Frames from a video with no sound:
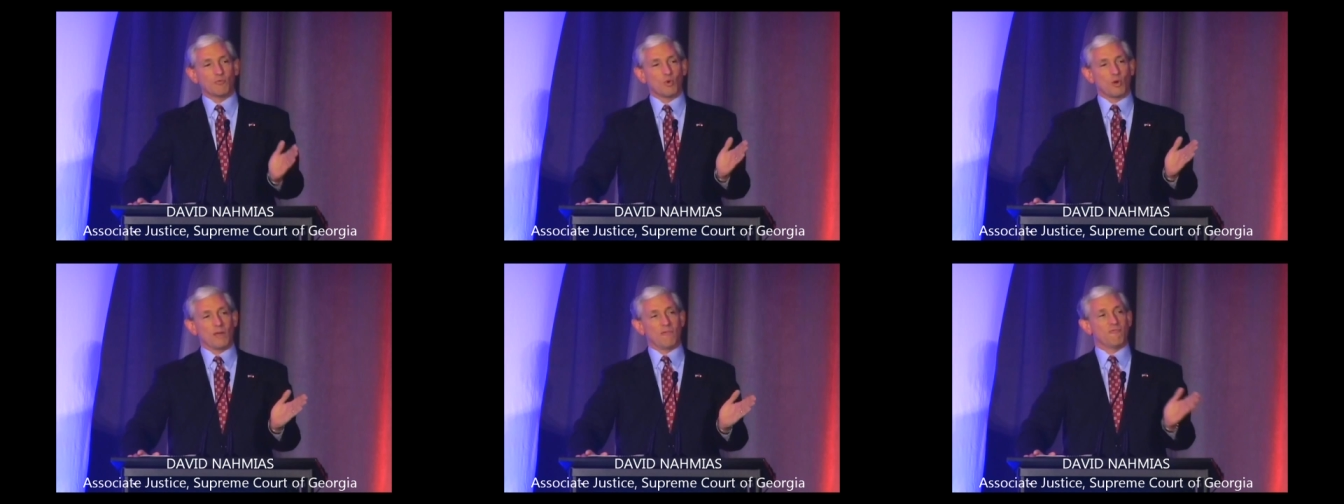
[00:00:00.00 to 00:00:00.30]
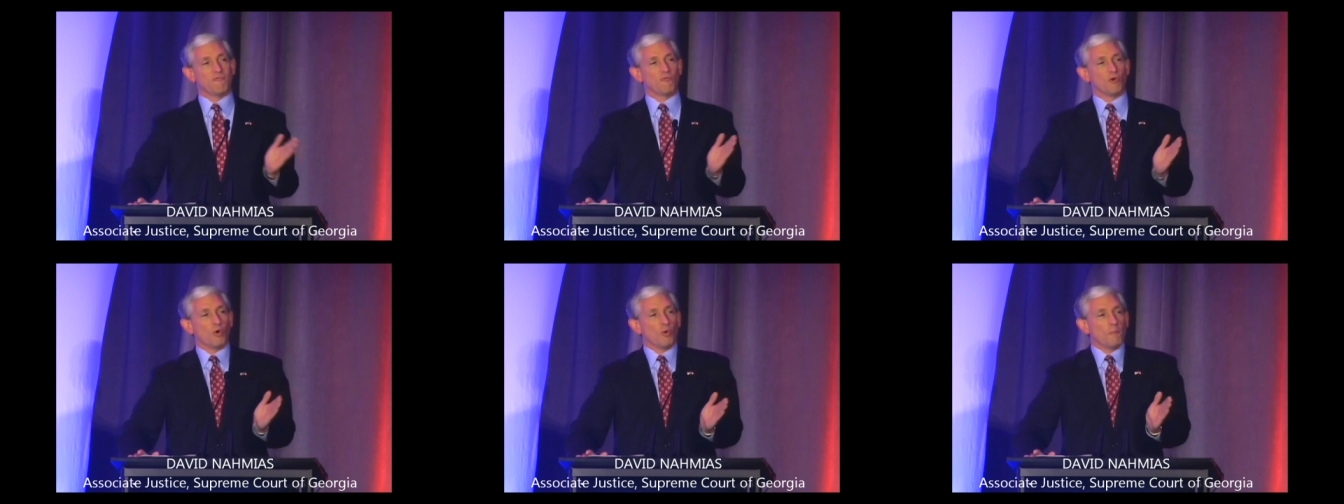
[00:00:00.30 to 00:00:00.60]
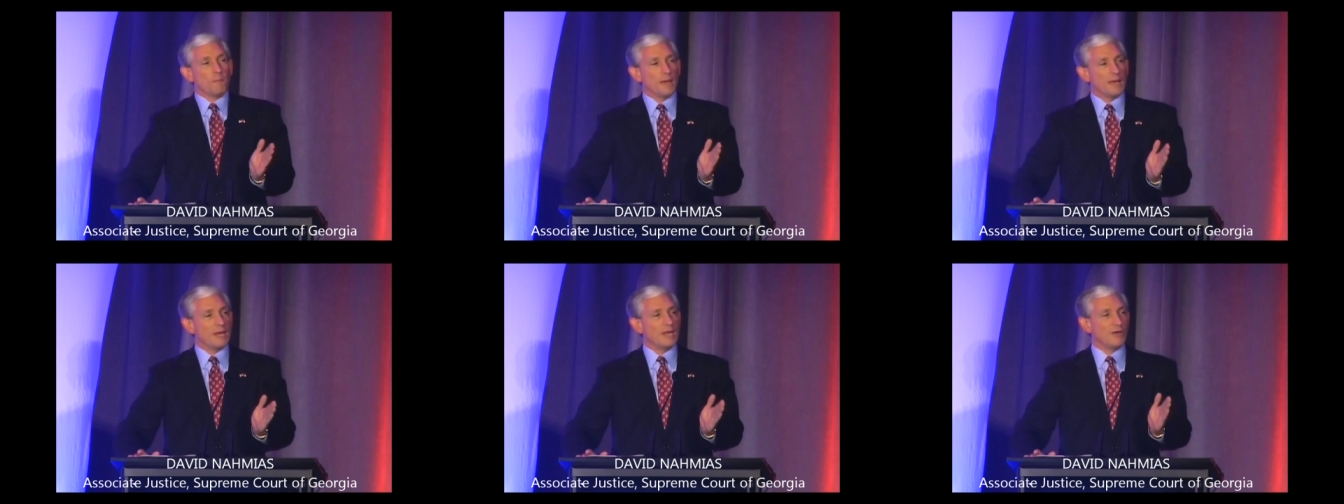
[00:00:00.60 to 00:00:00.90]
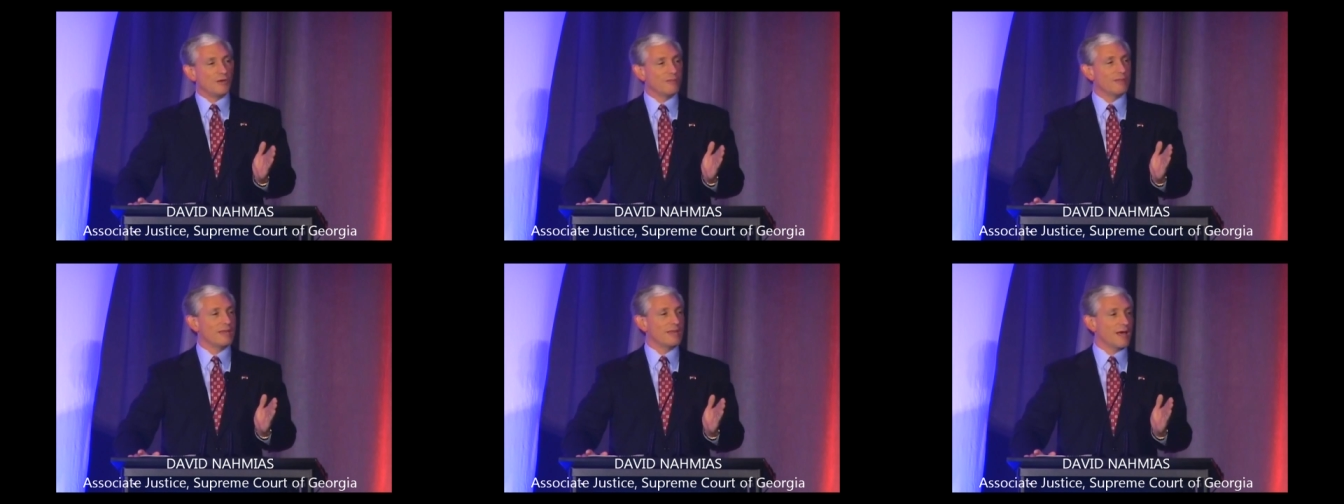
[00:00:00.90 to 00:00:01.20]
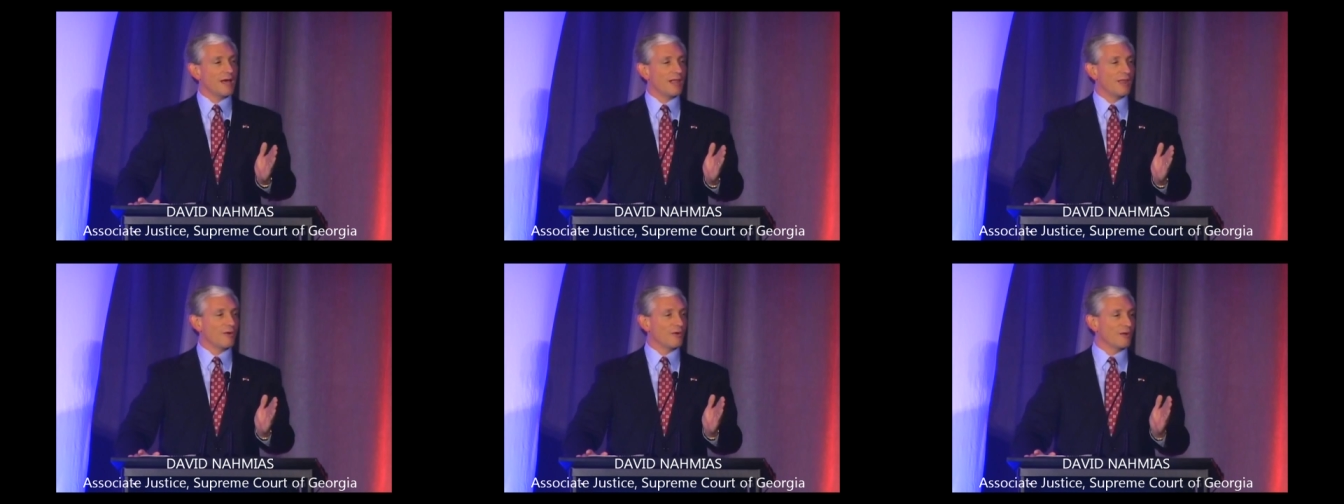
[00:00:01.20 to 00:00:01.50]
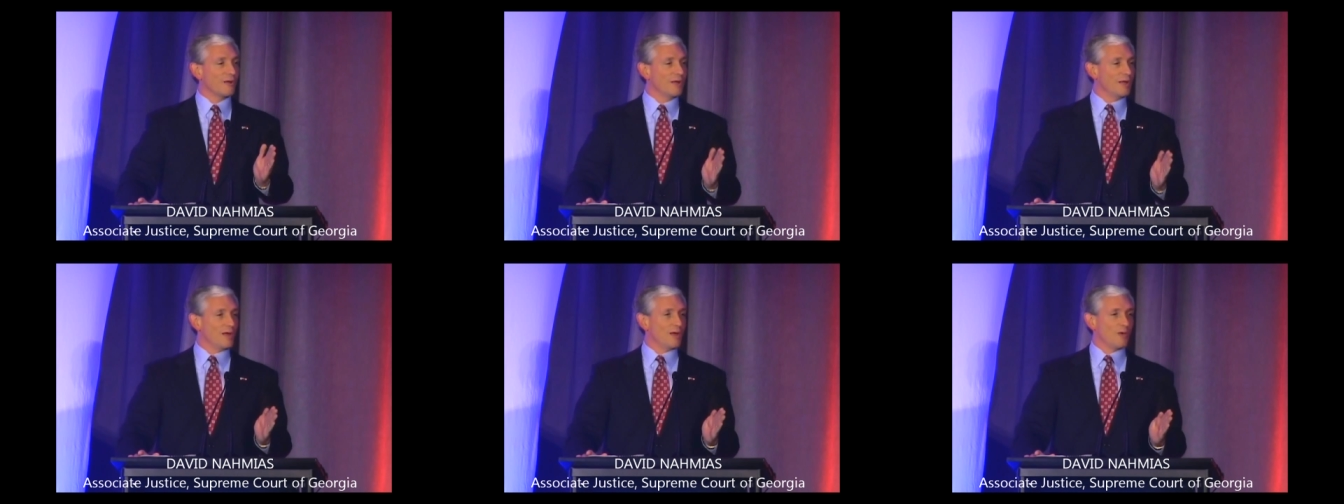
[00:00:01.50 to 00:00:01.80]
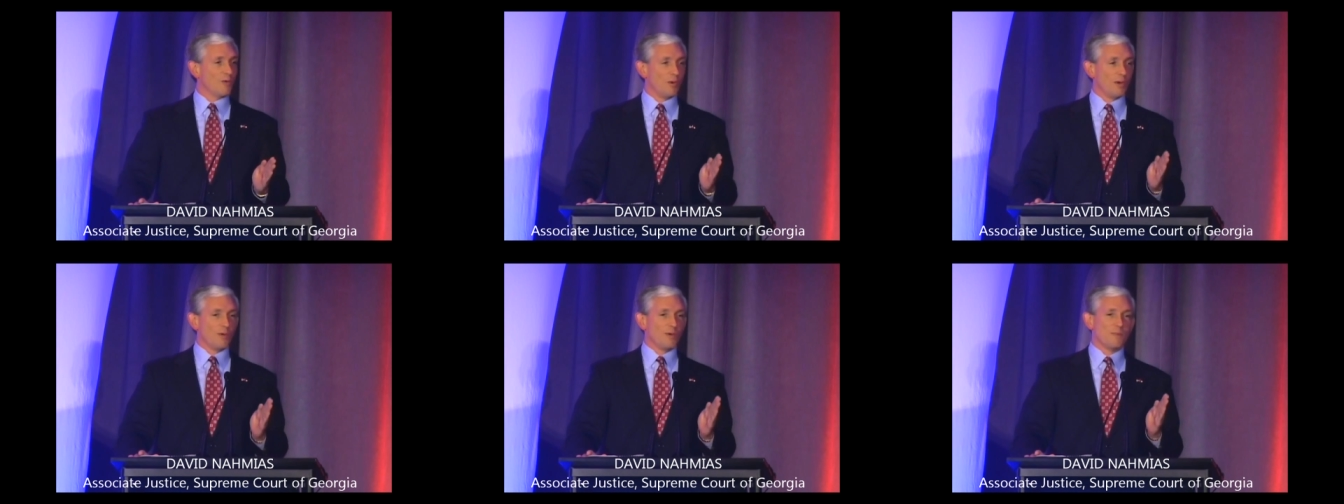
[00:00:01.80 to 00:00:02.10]
to a full penny on the dollar,
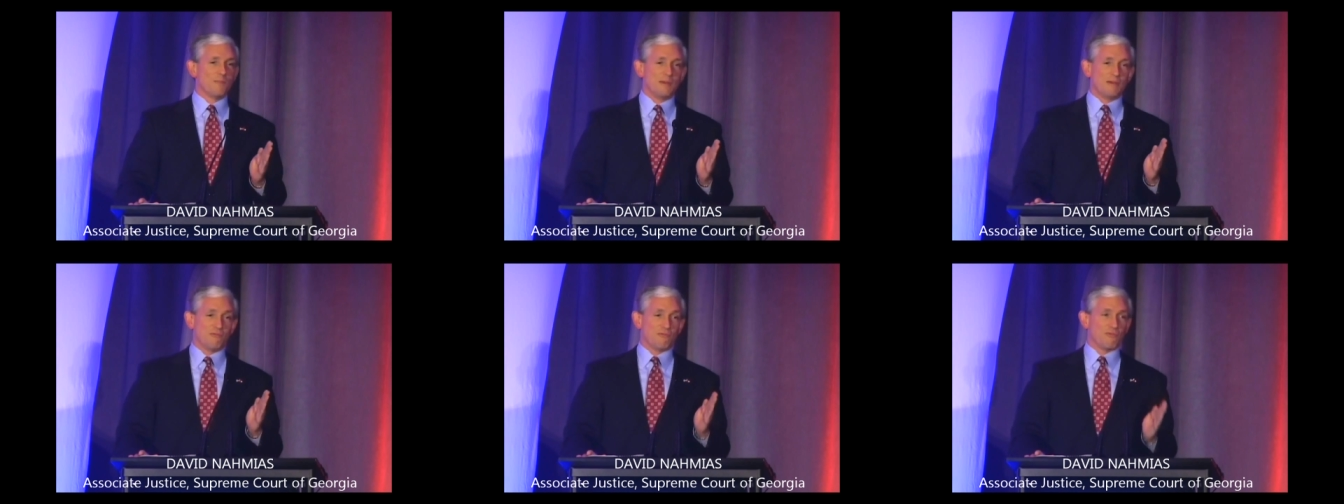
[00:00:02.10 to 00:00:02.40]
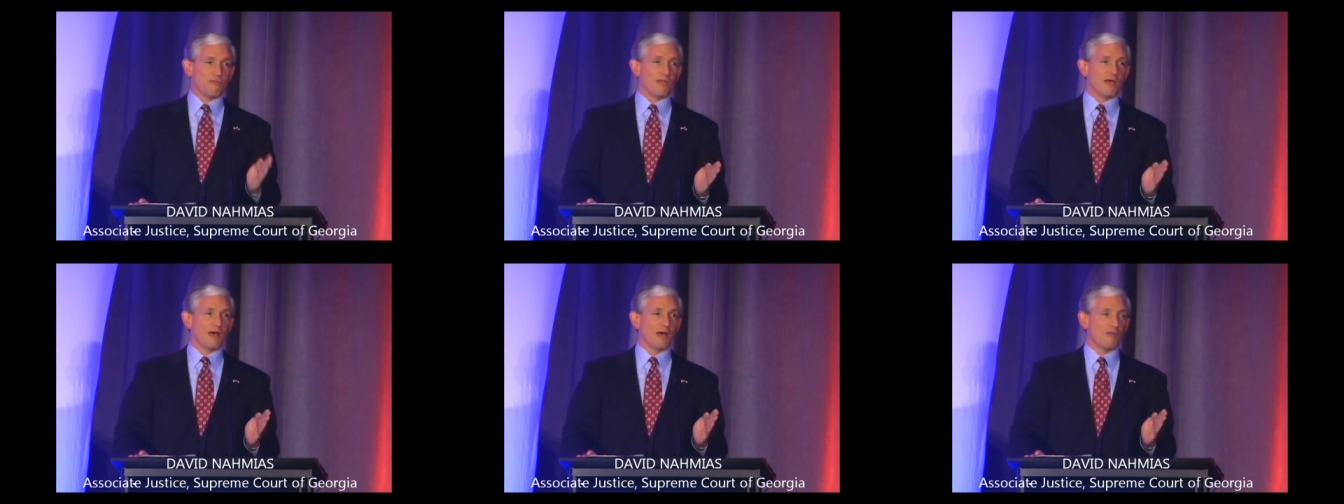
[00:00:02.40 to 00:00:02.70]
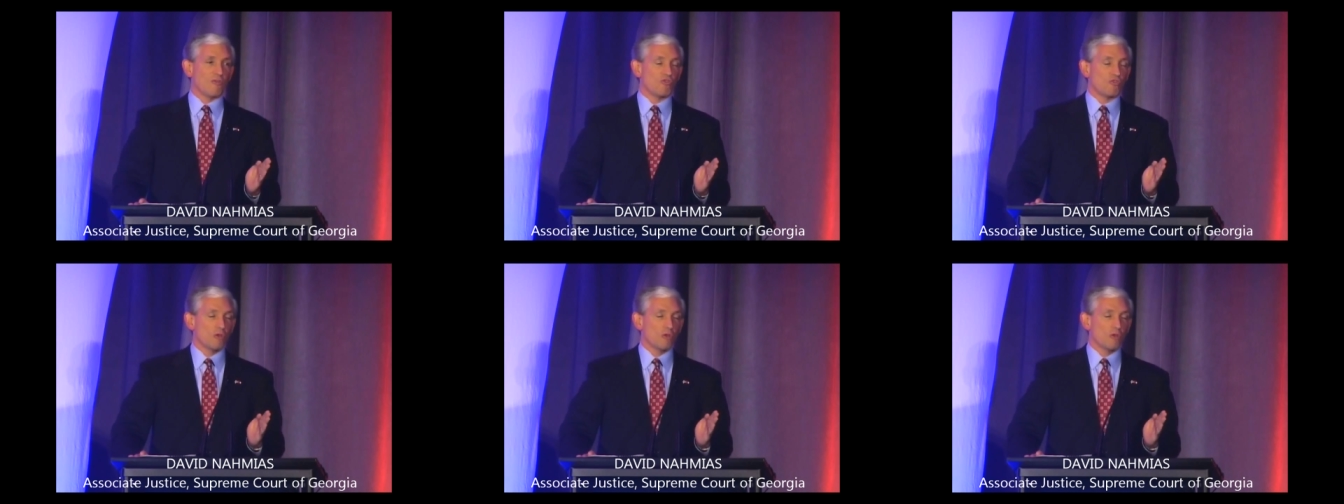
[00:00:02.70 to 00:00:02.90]
we would be flush.